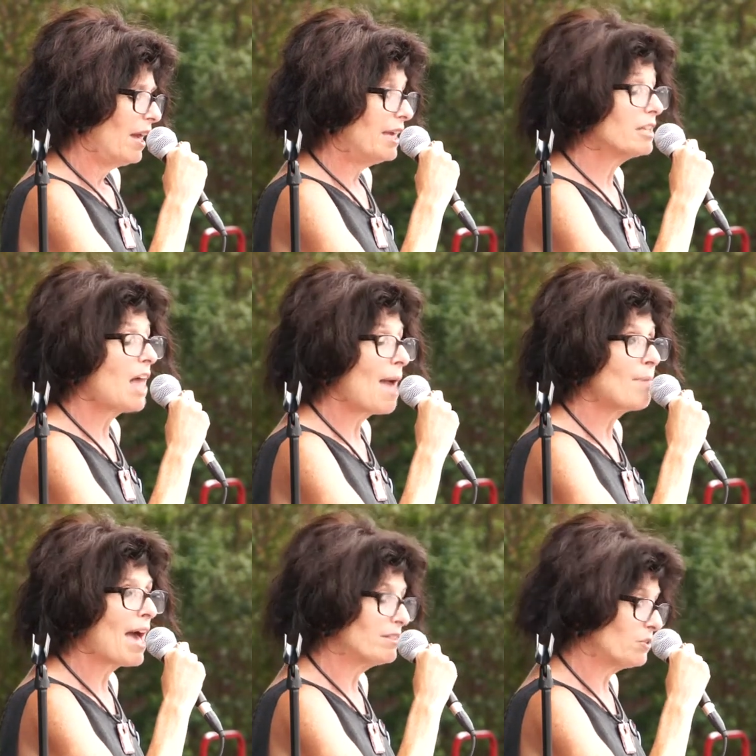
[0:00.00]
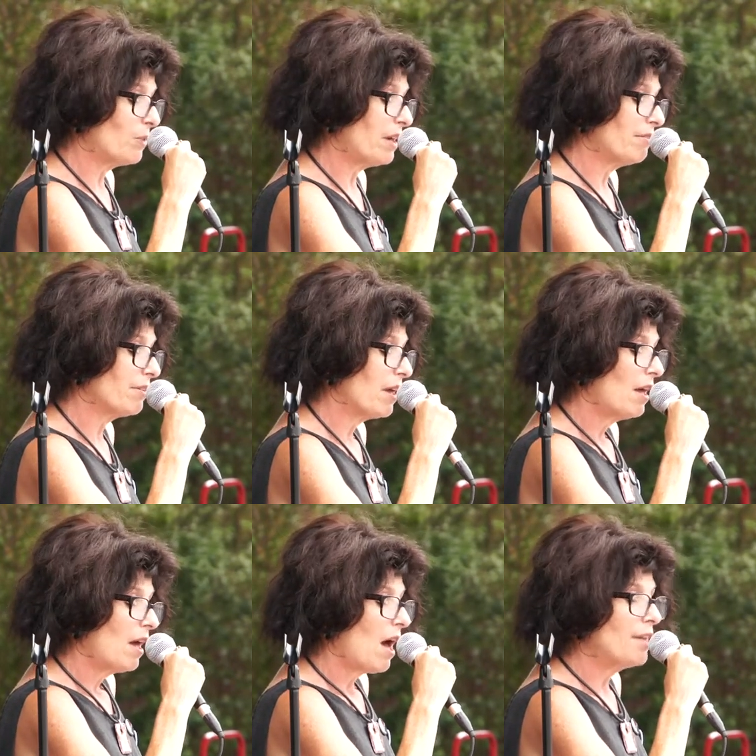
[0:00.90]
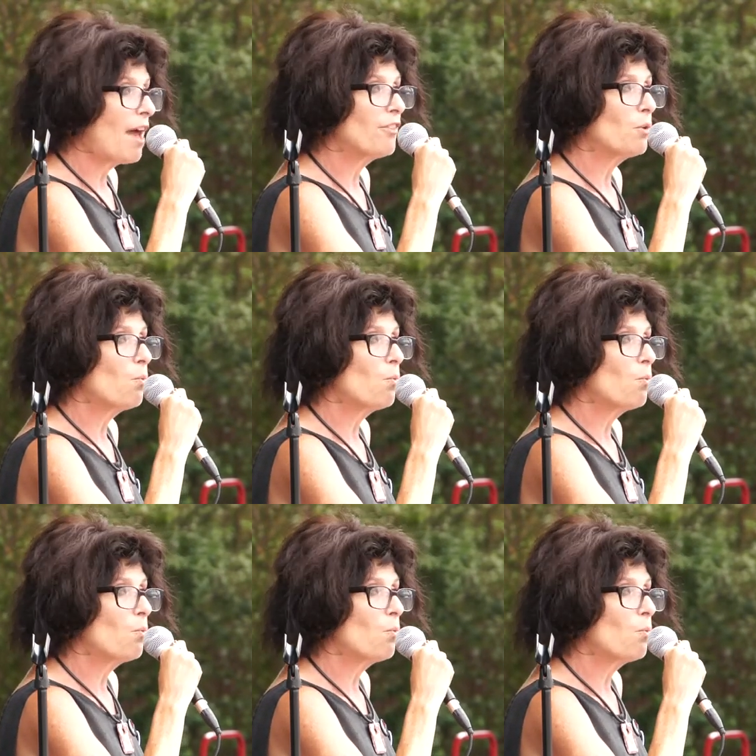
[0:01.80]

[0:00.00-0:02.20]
He climaxed with, "Another